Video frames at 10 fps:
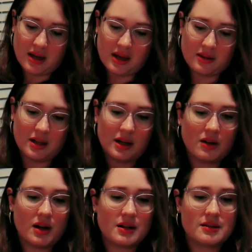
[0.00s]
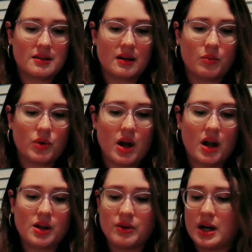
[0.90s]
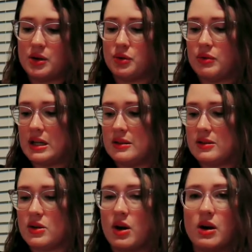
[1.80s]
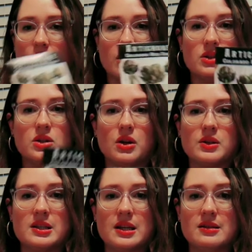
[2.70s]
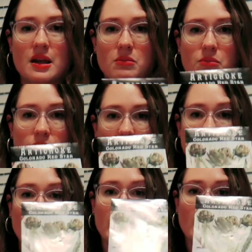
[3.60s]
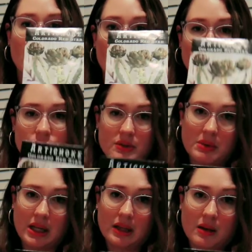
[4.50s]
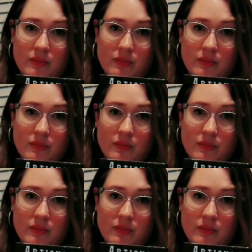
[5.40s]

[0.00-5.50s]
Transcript: And then I got some Colorado Red Star artichokes. These I'm starting almost immediately.